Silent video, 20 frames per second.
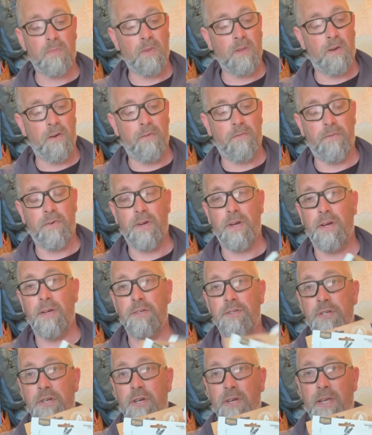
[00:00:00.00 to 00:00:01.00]

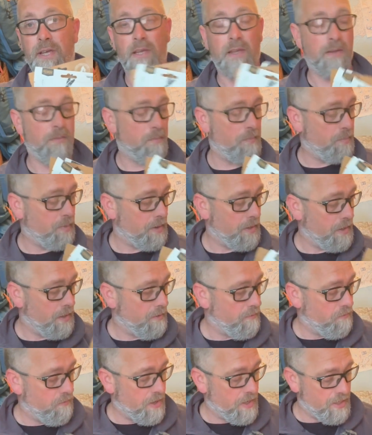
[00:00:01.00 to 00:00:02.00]
of jerky by
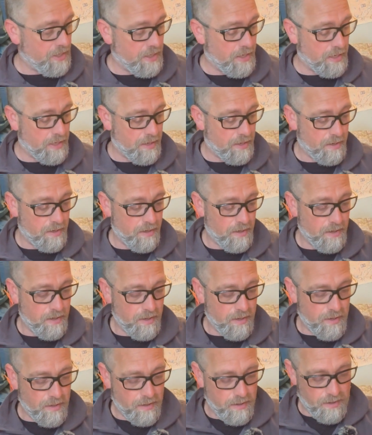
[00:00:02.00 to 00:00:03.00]
Renier.
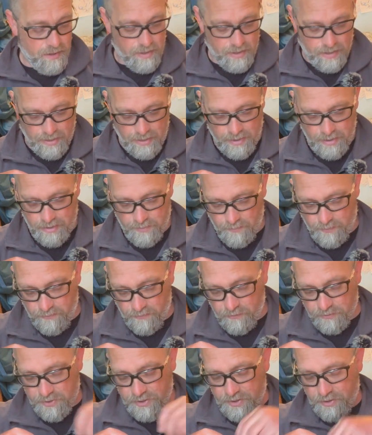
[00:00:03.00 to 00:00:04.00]
And then
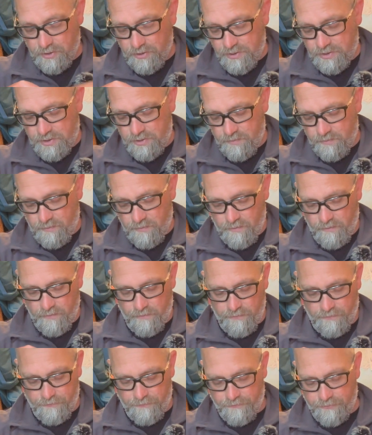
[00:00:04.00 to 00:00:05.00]
we've also got some
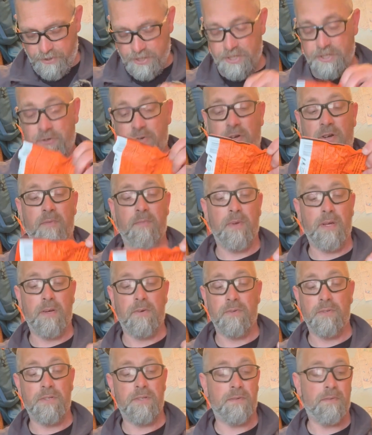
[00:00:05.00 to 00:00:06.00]
freeze-dried
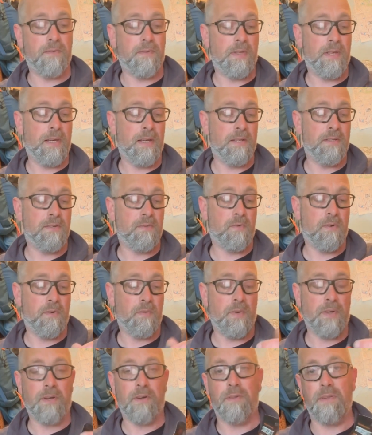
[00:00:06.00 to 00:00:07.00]
meals there. So what have
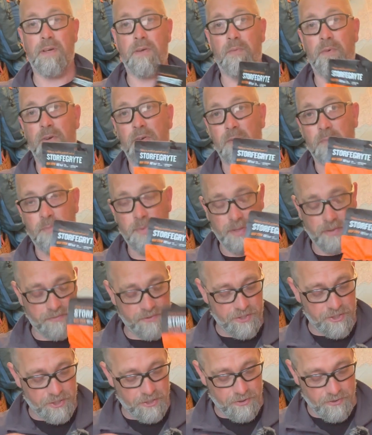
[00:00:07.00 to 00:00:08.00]
we got there? We've got a beef
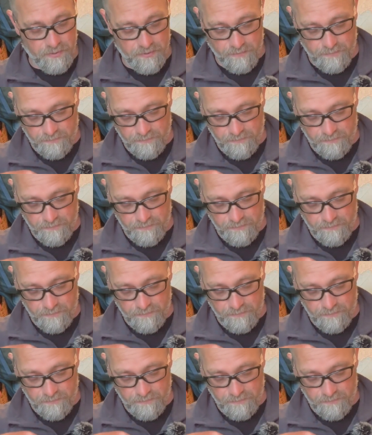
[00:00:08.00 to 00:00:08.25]
stew.